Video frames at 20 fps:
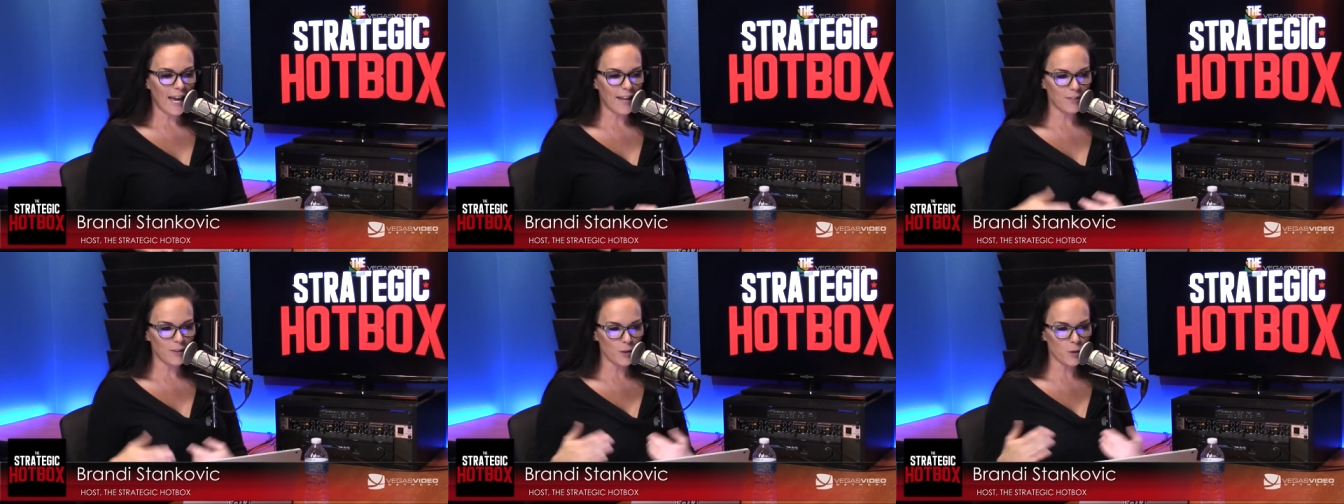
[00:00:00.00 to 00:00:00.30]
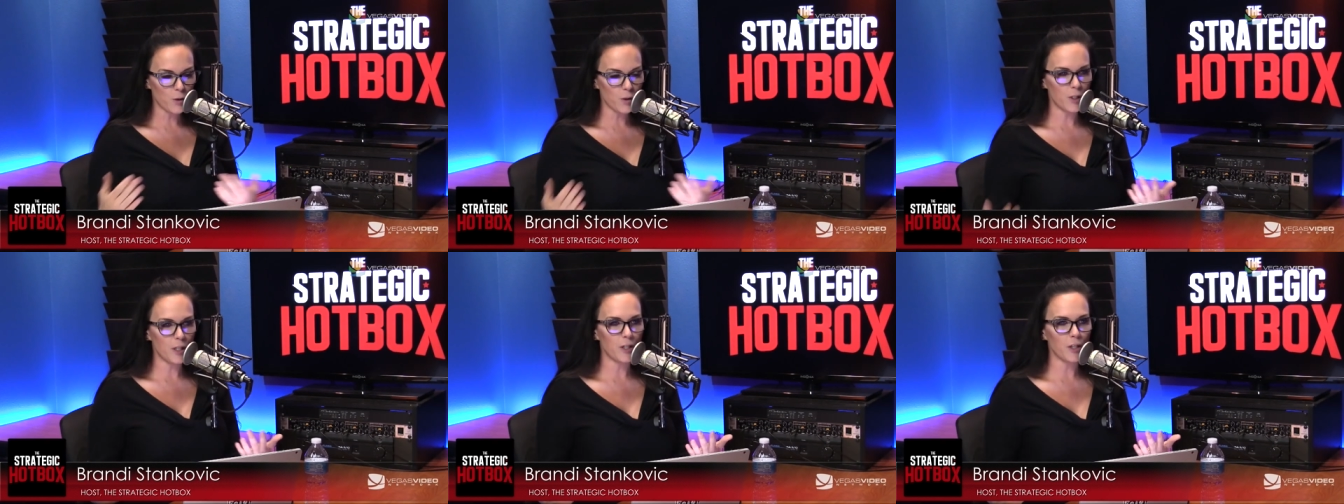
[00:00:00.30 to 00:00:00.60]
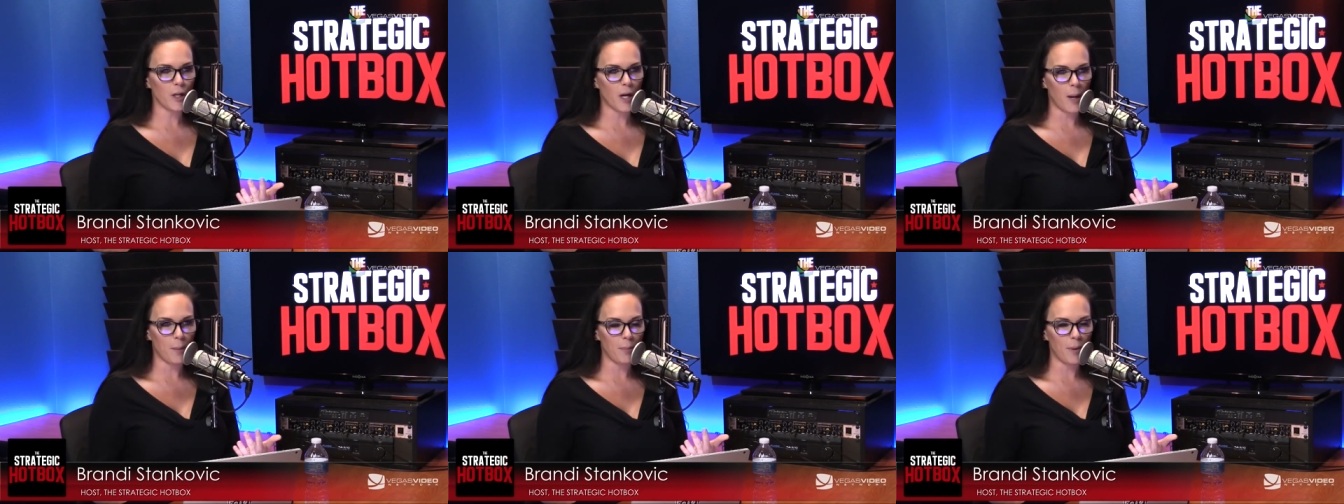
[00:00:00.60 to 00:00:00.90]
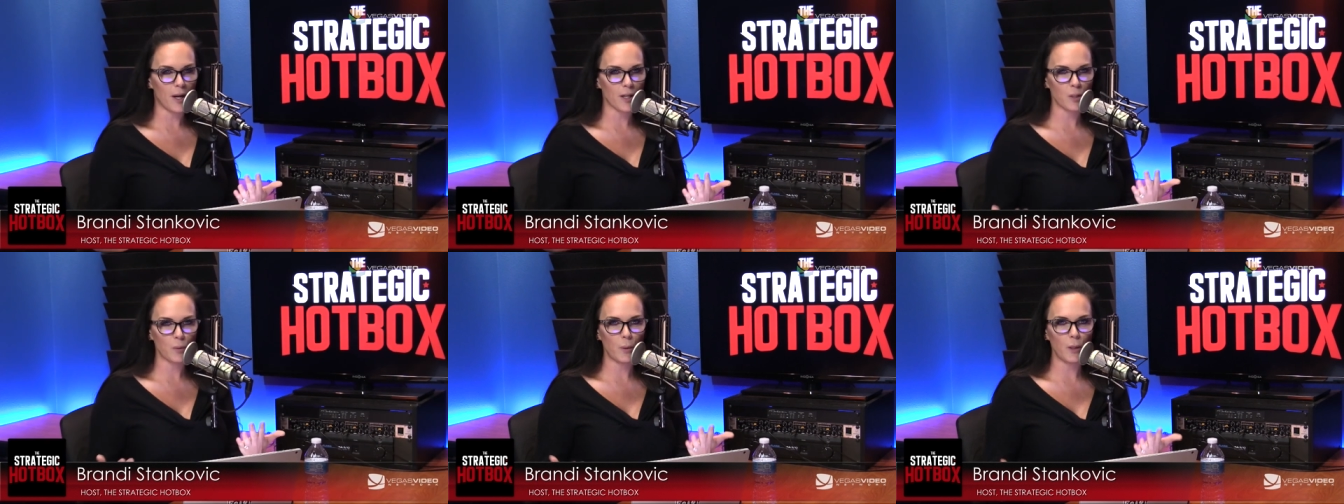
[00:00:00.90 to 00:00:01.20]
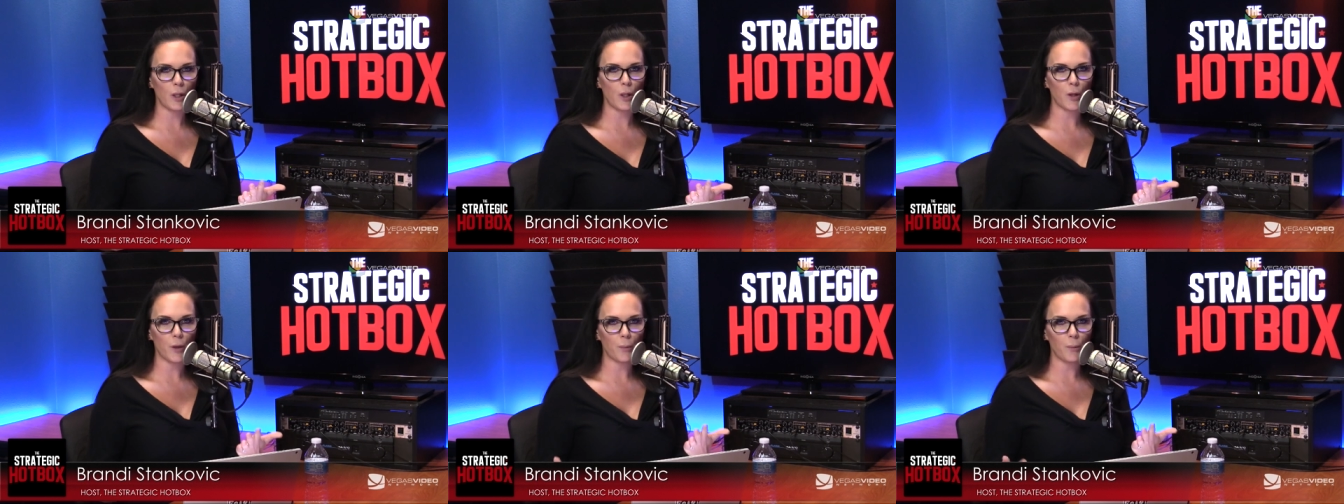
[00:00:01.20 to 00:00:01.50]
At the Strategic Hotbox,
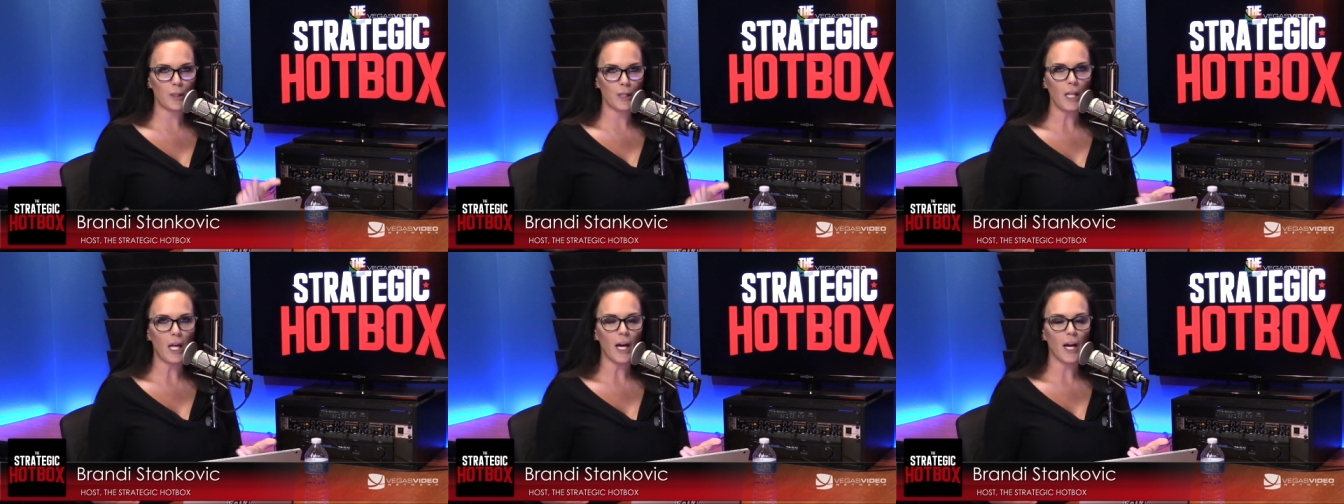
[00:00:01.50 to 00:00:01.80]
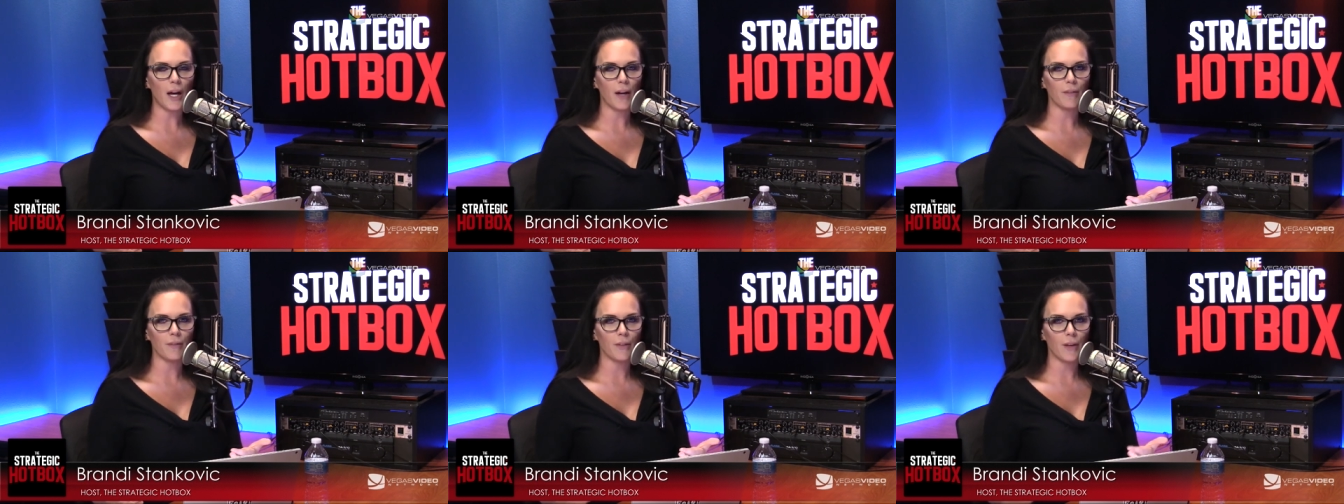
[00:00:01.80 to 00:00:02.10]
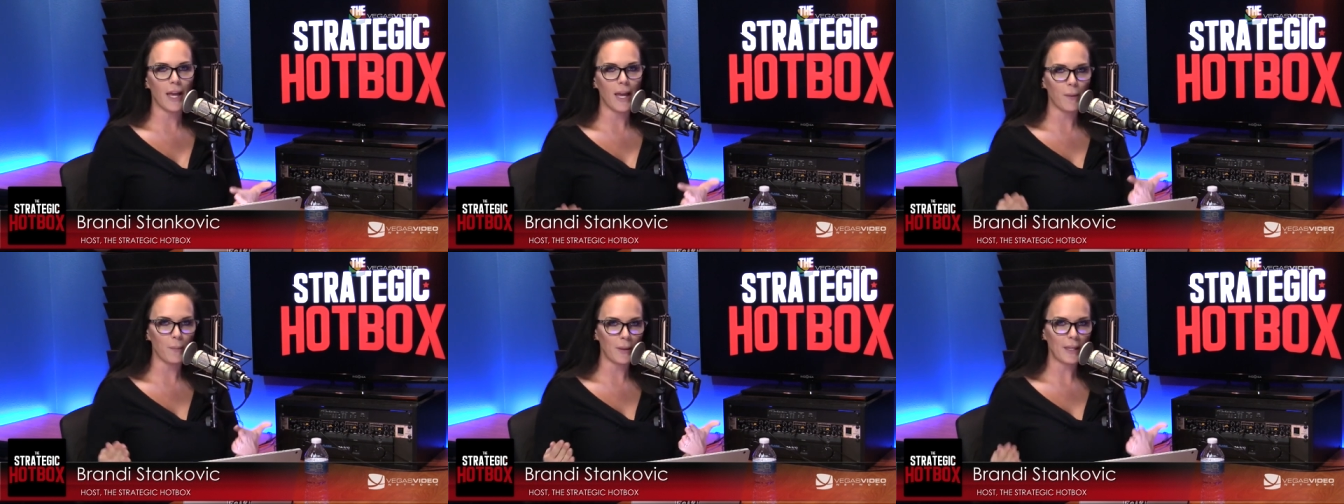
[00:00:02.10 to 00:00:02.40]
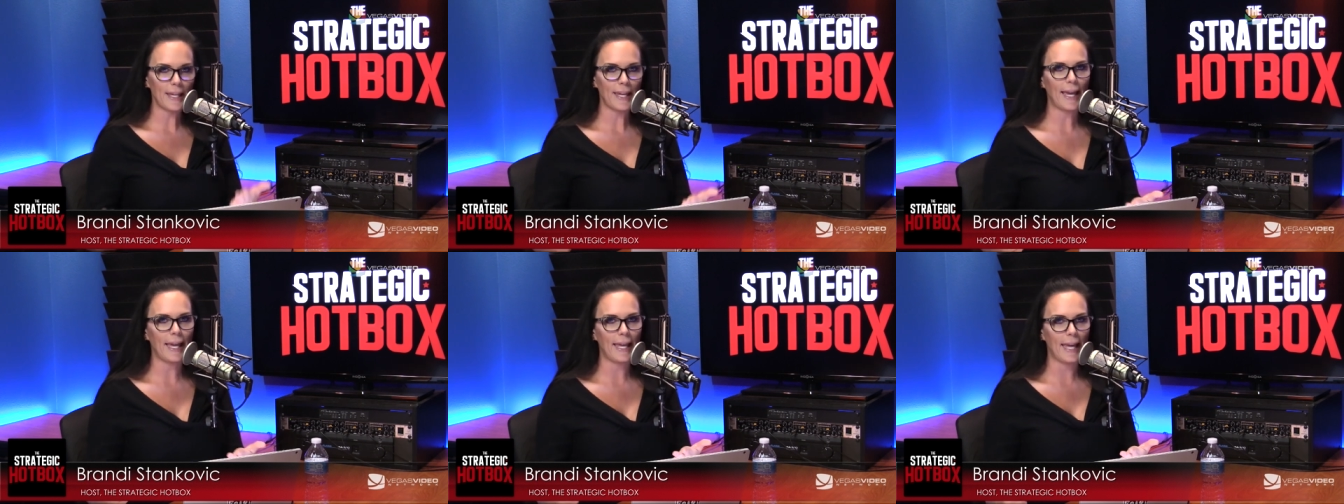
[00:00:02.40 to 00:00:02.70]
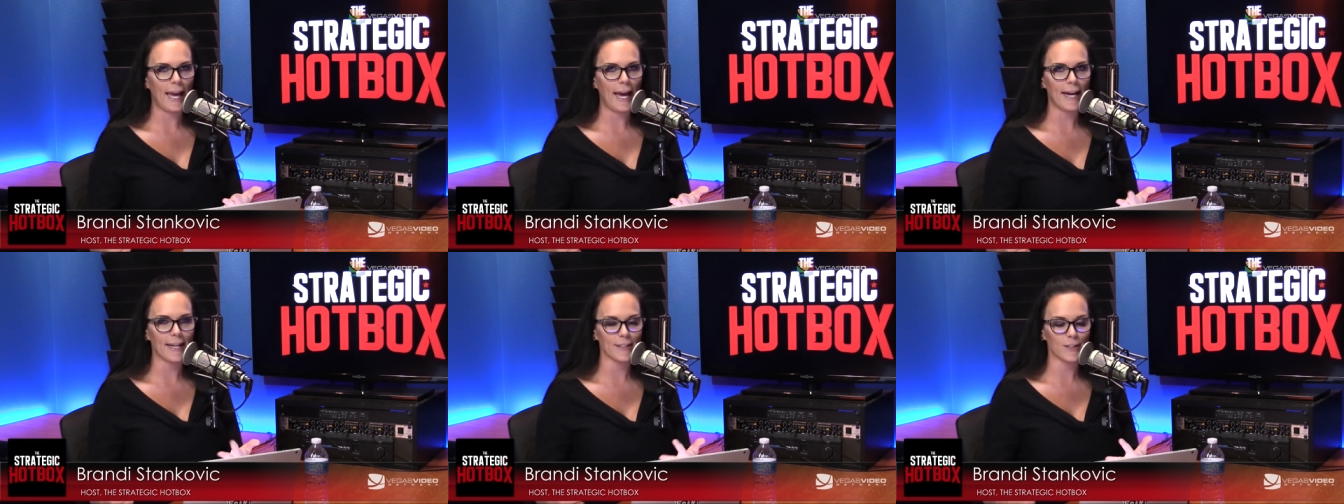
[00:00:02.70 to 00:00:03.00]
we learn, we love, and we kick
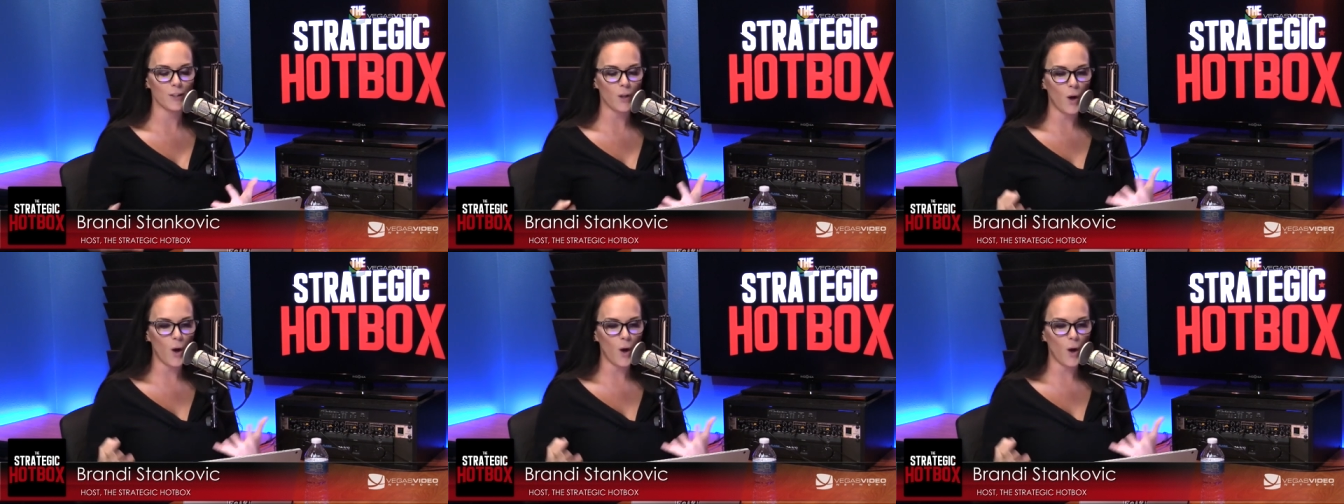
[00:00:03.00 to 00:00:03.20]
ass.